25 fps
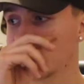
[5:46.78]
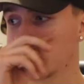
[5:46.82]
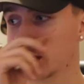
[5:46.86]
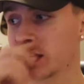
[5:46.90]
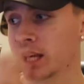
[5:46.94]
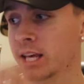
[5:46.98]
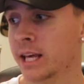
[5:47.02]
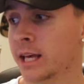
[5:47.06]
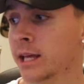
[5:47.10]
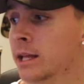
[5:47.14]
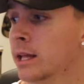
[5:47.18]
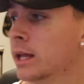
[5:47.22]

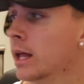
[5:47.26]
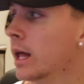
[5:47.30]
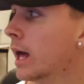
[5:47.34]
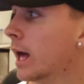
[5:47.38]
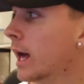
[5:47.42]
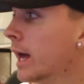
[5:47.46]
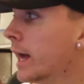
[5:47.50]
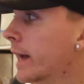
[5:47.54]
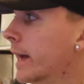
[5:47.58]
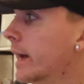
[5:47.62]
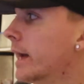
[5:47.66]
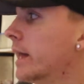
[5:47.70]
kit,
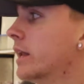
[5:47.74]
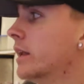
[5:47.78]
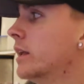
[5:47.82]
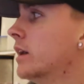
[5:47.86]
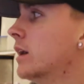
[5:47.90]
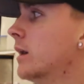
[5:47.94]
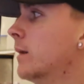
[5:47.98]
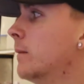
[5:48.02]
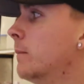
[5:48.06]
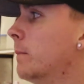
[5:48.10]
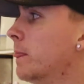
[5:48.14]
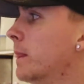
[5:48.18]
and
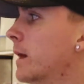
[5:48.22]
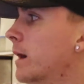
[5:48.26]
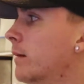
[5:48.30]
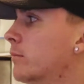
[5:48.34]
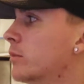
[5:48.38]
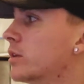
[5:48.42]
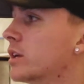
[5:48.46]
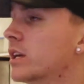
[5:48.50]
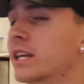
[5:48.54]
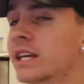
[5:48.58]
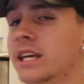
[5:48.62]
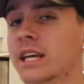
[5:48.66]

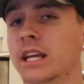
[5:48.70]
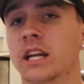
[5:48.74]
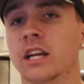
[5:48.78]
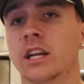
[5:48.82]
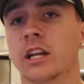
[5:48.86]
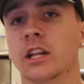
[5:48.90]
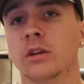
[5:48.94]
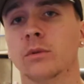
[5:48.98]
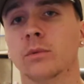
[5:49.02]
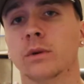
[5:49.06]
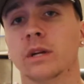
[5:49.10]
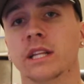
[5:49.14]
I'm looking to get
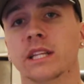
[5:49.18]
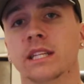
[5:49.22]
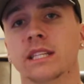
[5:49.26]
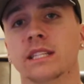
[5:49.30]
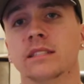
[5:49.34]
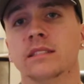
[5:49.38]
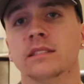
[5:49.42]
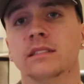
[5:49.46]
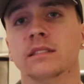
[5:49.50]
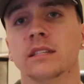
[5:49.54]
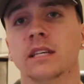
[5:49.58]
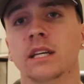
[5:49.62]
another one of
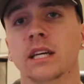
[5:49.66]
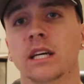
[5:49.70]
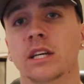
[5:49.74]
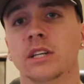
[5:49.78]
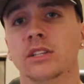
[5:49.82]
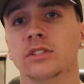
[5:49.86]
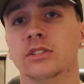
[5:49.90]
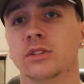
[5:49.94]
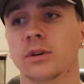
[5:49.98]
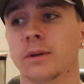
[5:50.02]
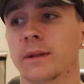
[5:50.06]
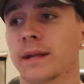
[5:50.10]
these
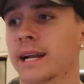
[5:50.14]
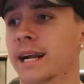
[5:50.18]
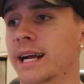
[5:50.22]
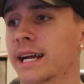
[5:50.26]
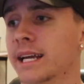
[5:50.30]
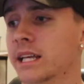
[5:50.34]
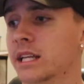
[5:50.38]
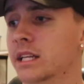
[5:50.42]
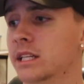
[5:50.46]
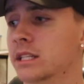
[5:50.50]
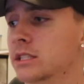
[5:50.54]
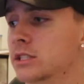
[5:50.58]
so that
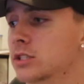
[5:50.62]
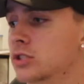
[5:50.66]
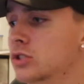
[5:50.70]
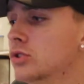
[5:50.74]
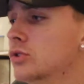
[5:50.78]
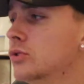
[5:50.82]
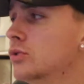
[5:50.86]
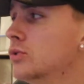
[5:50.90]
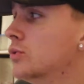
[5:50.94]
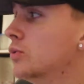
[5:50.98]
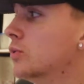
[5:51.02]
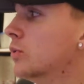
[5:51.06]
I can
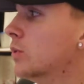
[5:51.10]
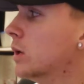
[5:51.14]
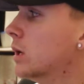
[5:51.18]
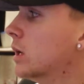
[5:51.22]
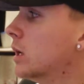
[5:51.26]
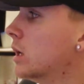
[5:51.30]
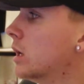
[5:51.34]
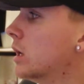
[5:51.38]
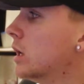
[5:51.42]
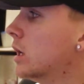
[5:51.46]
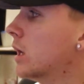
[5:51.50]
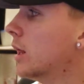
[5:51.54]
do
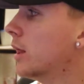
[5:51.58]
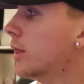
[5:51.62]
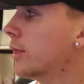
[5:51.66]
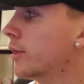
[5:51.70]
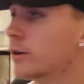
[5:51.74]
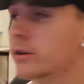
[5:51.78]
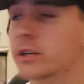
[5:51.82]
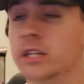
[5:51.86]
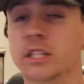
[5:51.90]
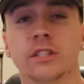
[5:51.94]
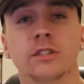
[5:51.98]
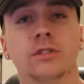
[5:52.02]

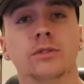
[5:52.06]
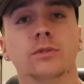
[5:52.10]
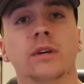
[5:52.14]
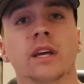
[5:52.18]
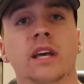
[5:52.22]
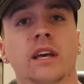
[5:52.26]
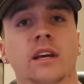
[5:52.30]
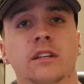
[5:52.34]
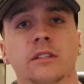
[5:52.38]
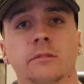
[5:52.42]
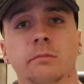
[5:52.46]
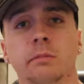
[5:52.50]
32
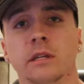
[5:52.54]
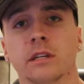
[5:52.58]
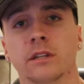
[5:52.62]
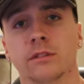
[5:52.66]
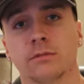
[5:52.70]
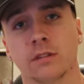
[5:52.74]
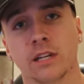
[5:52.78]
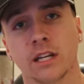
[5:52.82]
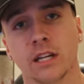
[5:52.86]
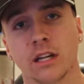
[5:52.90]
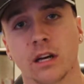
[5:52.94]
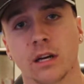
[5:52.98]
gigs,
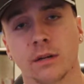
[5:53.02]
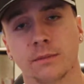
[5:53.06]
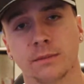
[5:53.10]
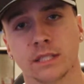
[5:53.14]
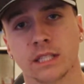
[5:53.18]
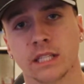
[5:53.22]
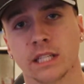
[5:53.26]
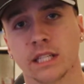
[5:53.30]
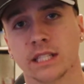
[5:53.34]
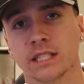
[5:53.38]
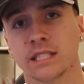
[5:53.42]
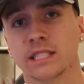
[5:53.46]
because right now I'm
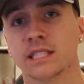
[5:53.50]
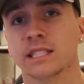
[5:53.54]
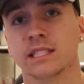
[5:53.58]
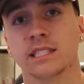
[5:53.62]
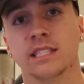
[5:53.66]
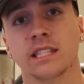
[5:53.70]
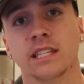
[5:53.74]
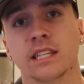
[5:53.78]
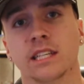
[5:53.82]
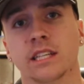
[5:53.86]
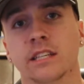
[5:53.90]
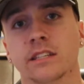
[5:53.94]
sitting at
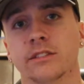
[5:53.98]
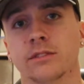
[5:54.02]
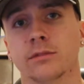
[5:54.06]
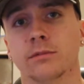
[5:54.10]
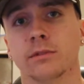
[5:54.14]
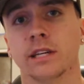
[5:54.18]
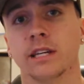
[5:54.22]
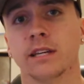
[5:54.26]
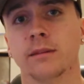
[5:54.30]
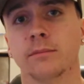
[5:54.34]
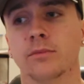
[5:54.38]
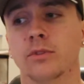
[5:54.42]
16 gigs of
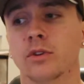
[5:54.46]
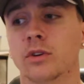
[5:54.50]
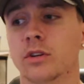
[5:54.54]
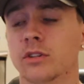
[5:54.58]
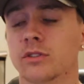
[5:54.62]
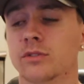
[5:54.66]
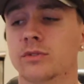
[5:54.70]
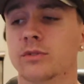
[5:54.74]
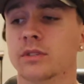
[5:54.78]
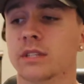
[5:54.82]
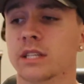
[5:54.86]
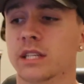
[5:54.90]
RAM.
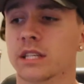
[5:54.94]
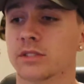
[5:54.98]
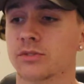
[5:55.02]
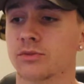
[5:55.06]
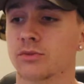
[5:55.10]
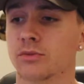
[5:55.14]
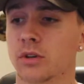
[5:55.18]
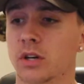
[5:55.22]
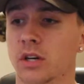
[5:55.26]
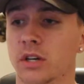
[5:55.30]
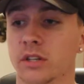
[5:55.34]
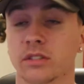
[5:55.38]
32 gigs
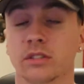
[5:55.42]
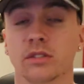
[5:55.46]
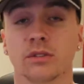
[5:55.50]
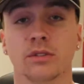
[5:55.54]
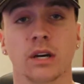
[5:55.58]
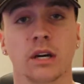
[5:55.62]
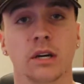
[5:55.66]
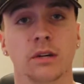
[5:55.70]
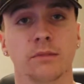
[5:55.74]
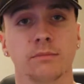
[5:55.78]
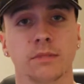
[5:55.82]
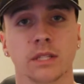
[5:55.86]
would also
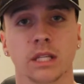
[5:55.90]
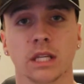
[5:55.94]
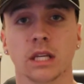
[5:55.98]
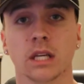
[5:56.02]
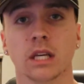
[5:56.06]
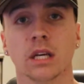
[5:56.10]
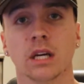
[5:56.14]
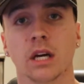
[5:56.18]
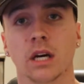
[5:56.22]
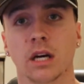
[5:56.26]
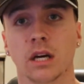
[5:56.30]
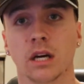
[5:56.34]
help
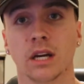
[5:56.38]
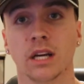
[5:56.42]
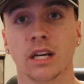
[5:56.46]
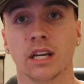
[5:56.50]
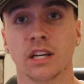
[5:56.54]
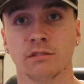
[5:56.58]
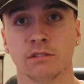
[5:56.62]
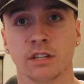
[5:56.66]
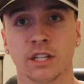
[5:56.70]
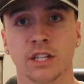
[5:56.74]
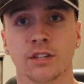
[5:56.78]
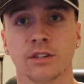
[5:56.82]
me
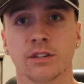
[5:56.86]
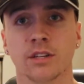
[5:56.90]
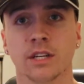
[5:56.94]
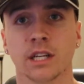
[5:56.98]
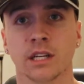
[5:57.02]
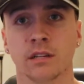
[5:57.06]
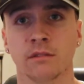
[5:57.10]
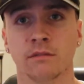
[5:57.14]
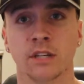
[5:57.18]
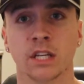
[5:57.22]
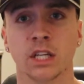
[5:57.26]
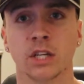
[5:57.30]
in
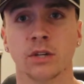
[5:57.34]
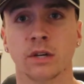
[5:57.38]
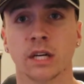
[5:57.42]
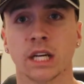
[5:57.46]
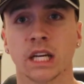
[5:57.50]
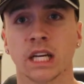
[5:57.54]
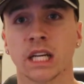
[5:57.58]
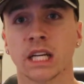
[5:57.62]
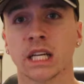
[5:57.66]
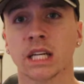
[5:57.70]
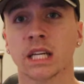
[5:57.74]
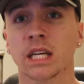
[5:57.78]
rendering and video
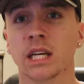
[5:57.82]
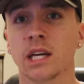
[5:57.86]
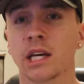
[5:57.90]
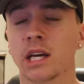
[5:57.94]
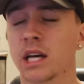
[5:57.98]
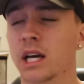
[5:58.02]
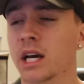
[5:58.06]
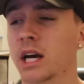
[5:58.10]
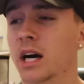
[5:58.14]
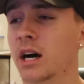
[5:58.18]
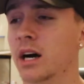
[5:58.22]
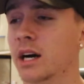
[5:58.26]
editing.
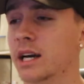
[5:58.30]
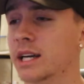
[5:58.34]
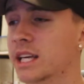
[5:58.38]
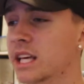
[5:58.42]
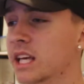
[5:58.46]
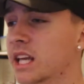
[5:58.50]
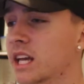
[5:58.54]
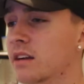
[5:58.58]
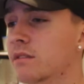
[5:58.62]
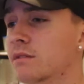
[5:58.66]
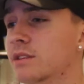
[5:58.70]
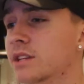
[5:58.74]

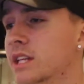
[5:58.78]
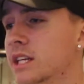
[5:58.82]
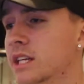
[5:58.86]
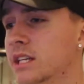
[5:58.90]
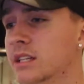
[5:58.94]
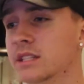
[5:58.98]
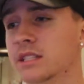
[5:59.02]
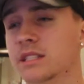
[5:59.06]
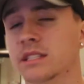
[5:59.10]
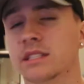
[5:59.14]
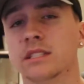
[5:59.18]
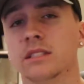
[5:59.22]
Again, everything
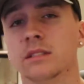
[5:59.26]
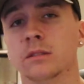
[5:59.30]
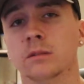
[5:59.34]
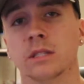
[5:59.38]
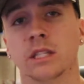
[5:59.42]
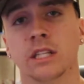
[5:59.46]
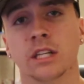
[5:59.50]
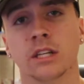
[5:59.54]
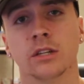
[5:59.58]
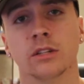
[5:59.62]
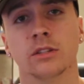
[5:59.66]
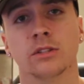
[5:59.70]
in this is
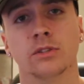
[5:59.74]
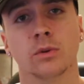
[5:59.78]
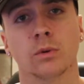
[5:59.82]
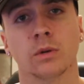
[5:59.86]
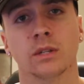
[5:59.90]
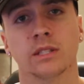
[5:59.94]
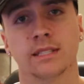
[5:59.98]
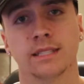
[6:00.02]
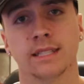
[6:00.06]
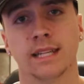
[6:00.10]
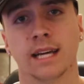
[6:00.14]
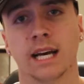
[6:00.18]
geared
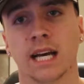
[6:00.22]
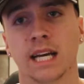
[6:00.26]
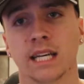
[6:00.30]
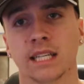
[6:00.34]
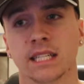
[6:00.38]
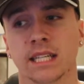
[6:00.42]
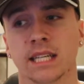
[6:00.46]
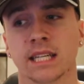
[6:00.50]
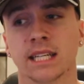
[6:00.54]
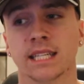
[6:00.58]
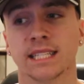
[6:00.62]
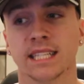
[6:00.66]
towards
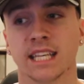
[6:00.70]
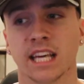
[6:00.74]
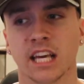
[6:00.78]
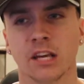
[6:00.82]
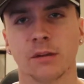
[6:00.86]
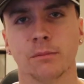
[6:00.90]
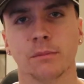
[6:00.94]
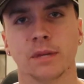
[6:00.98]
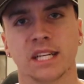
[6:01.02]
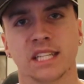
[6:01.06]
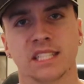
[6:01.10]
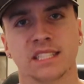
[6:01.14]
that, and
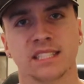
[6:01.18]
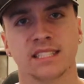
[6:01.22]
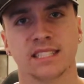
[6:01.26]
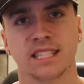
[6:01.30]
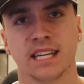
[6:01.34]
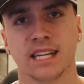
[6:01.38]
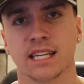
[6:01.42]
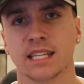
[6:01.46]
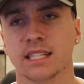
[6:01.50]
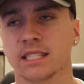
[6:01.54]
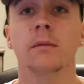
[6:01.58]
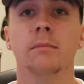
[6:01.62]
gaming is
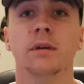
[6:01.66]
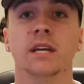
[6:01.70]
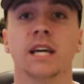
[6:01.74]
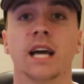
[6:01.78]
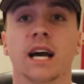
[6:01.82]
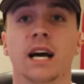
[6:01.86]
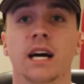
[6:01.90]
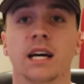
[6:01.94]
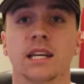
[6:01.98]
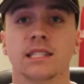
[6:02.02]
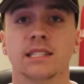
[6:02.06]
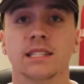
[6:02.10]
second. But
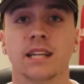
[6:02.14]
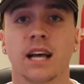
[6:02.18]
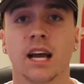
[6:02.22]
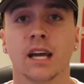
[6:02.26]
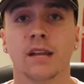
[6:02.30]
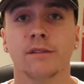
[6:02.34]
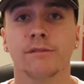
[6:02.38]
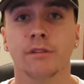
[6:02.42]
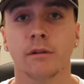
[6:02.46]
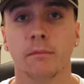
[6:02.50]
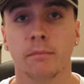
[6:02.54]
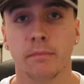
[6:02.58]
yeah,
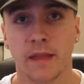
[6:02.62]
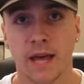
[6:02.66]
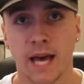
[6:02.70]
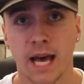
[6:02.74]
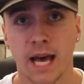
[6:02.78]
aside from